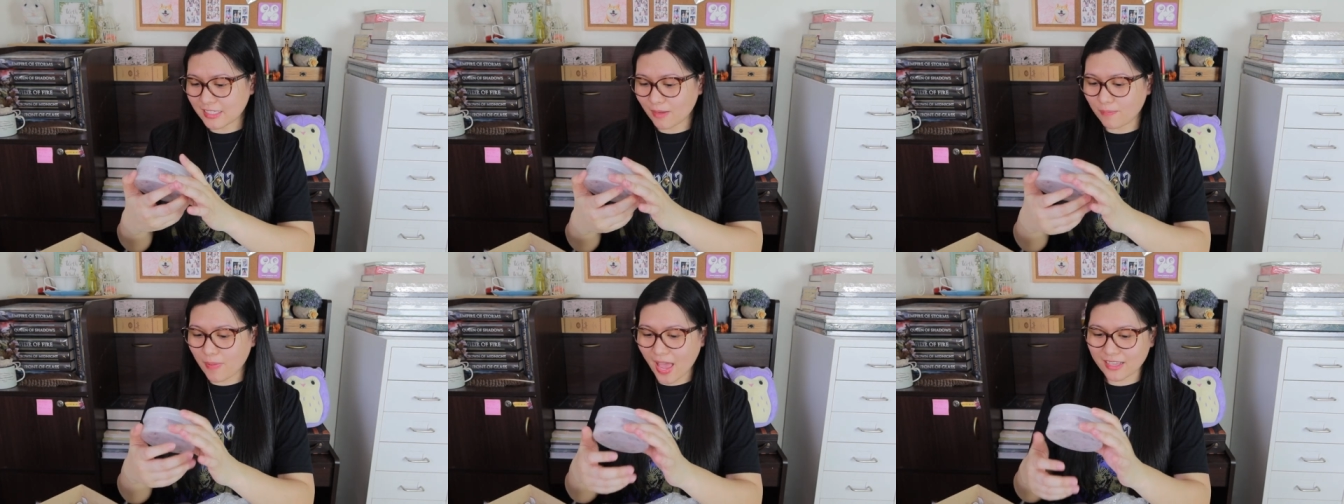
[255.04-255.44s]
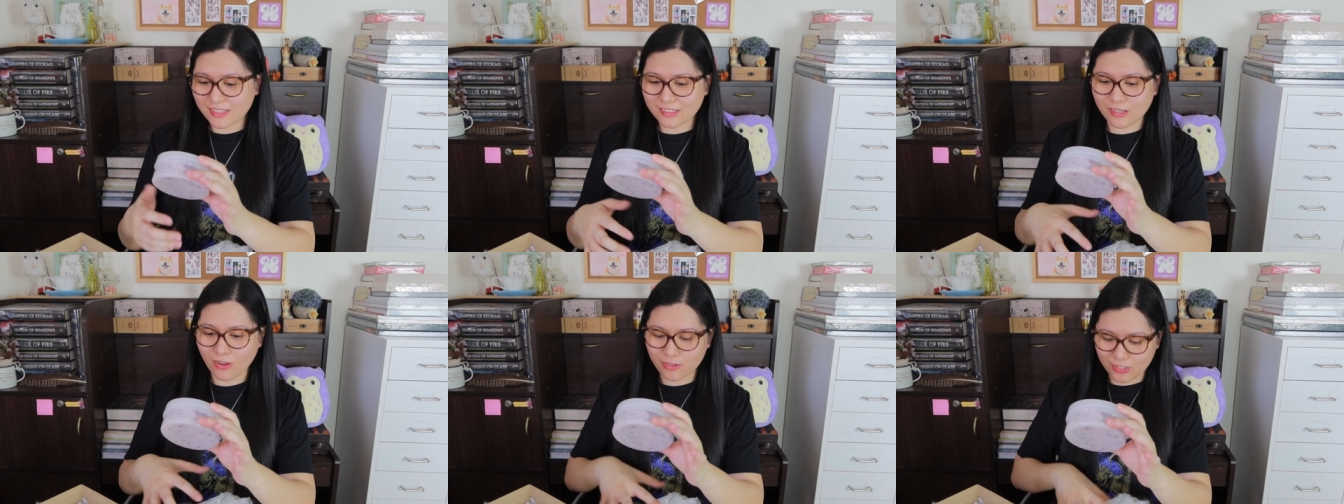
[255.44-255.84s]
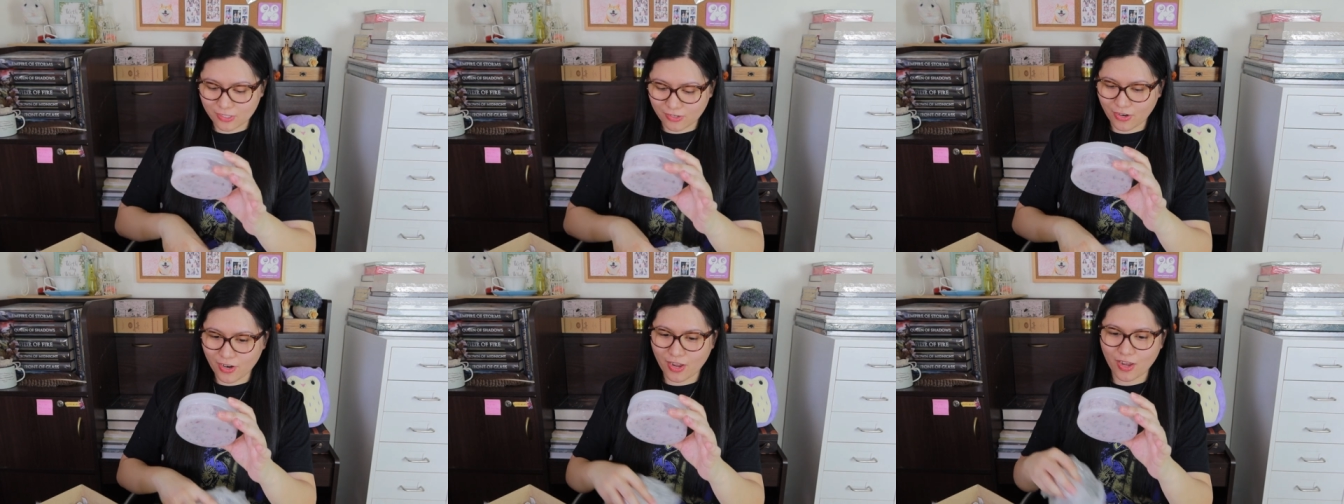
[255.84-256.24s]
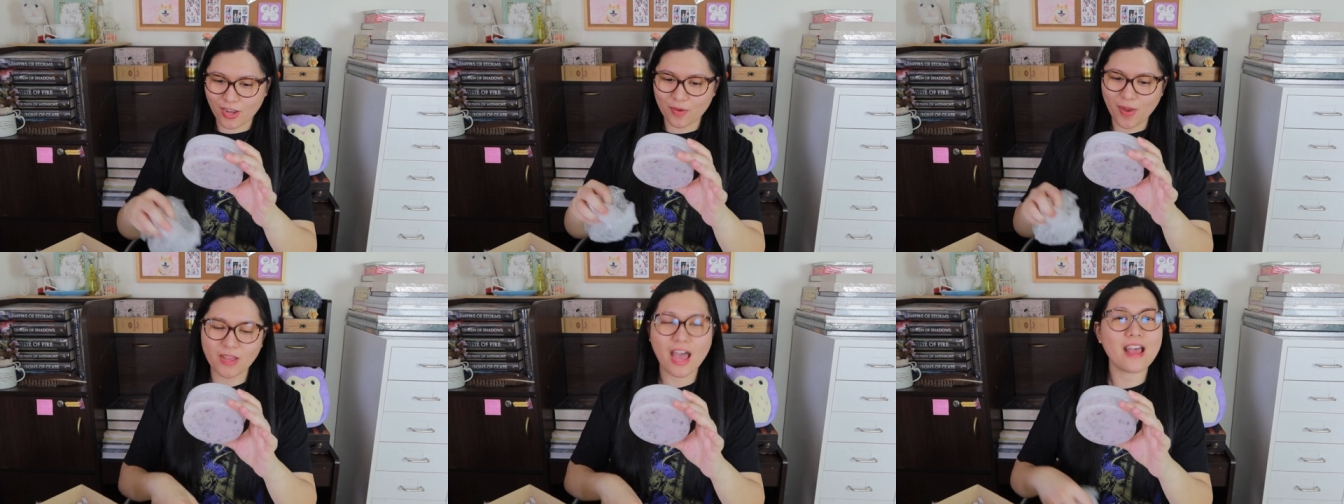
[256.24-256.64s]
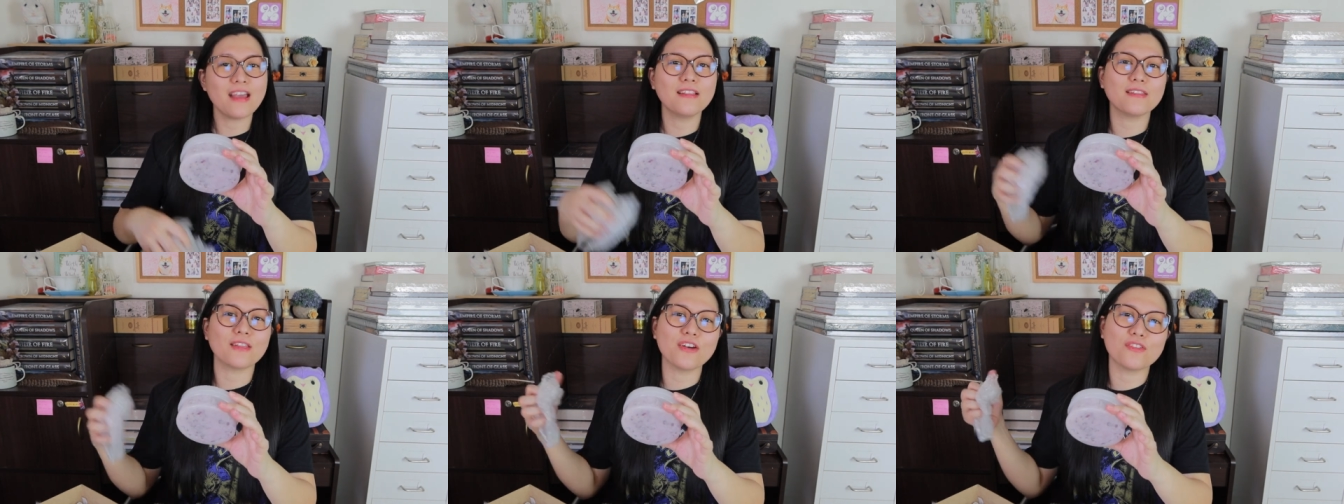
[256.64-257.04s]
it's a bath salt scrub.
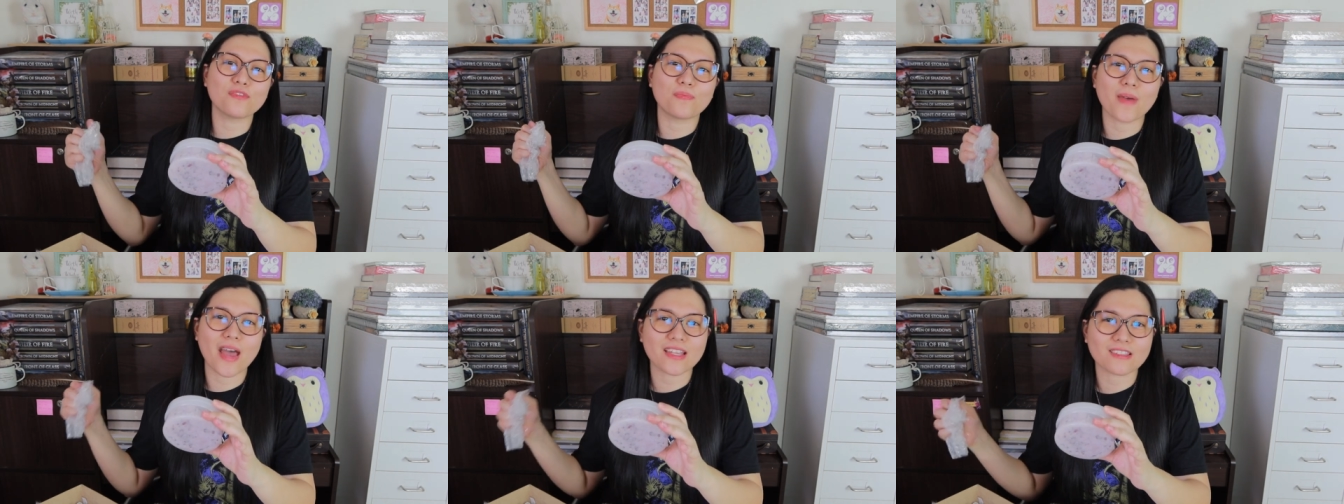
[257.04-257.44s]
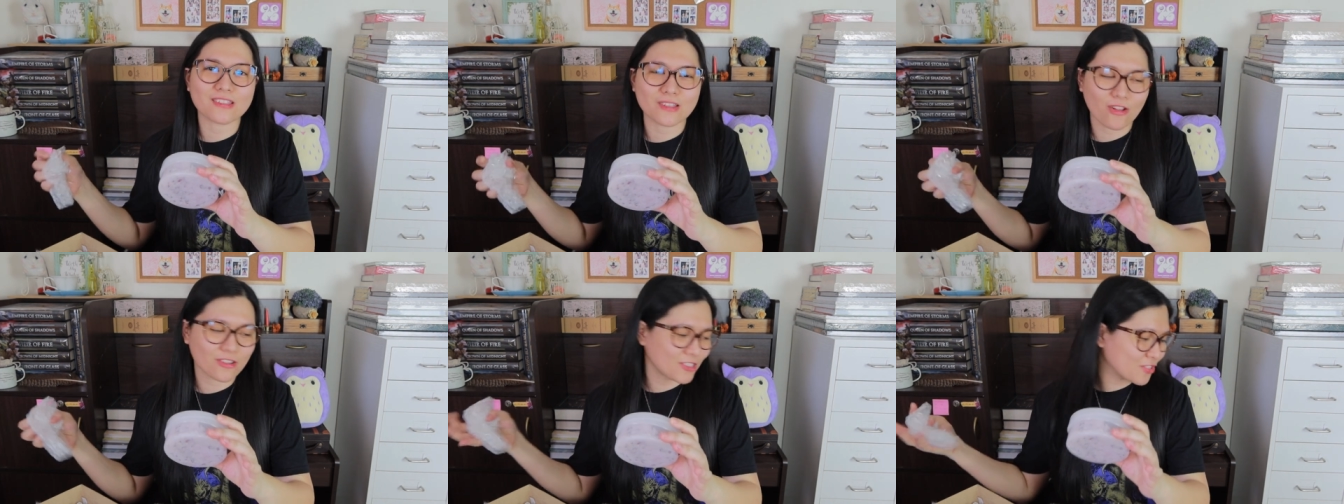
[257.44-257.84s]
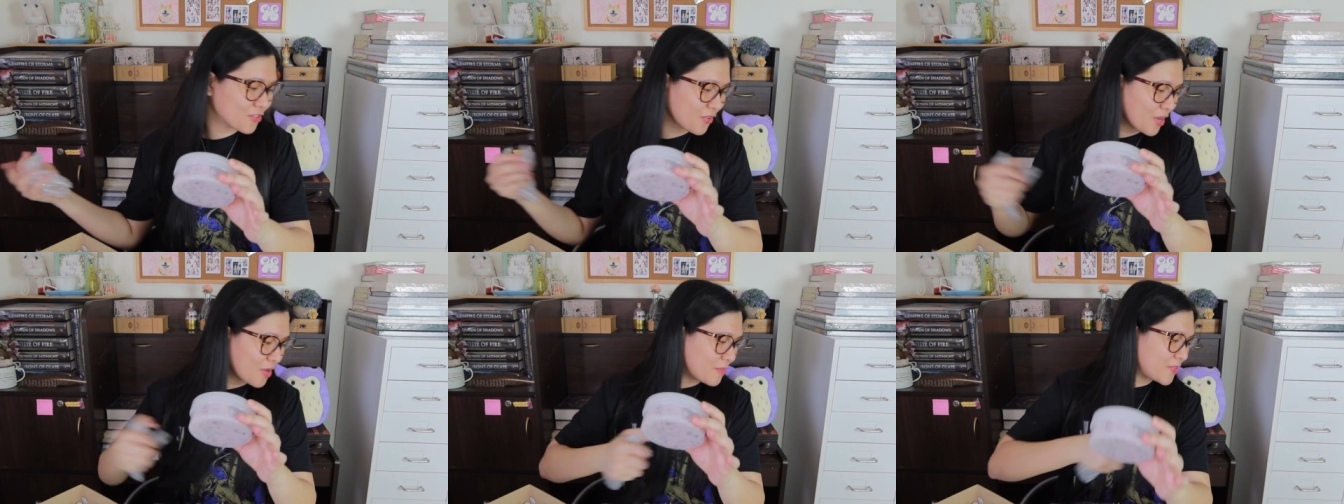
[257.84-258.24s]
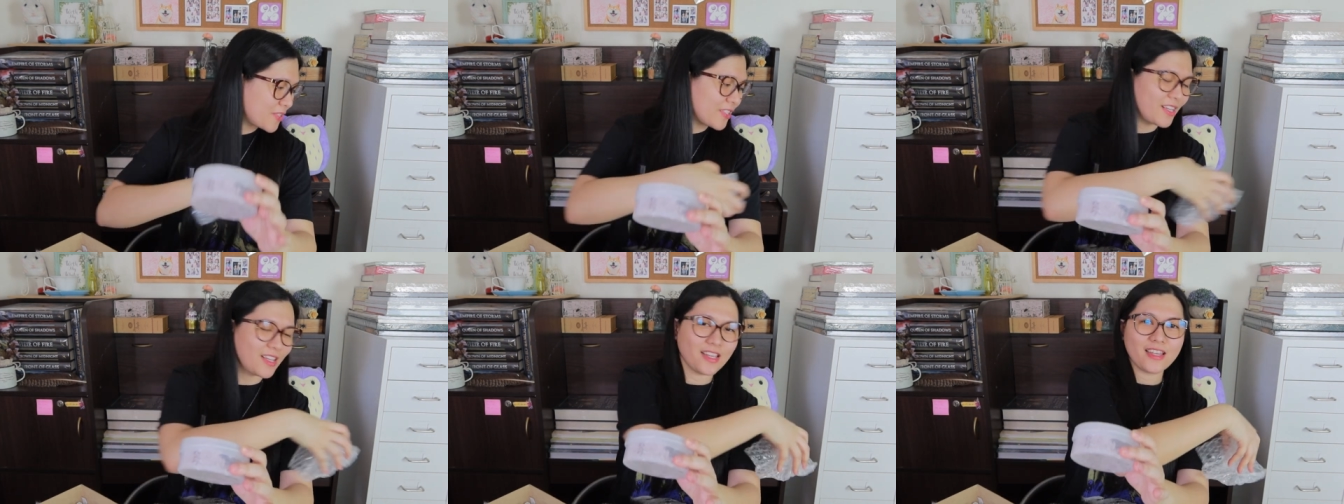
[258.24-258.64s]
I love bath salt scrubs.